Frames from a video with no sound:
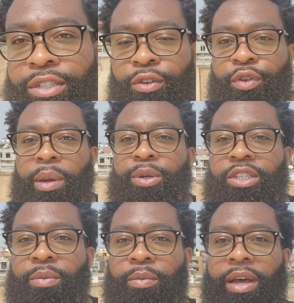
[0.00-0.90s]
So if you remember
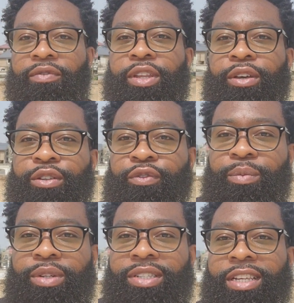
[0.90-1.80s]
some of my videos from
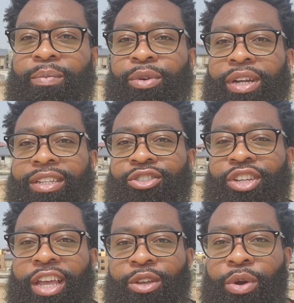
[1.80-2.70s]
December and
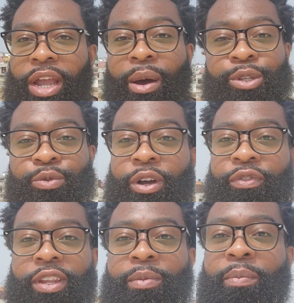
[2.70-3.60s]
January, I was
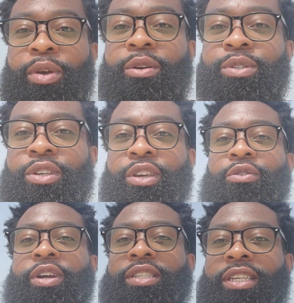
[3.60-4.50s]
roughing it. My beard was looking
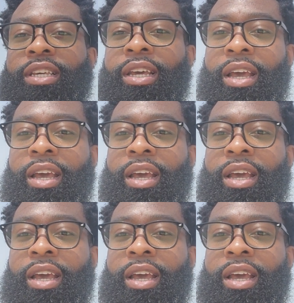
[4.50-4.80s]
crazy.